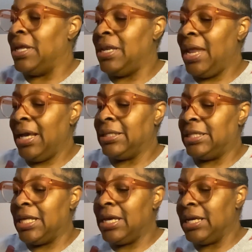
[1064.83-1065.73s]
the next
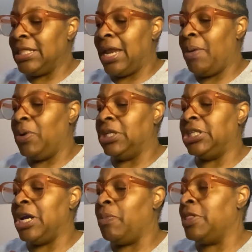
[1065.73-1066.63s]
thing that I want to
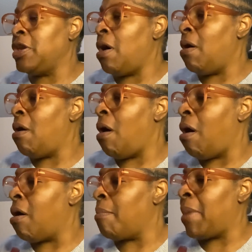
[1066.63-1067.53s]
share with y'all
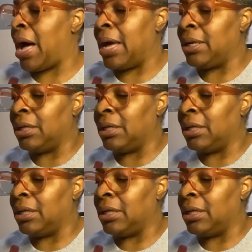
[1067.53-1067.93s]
are my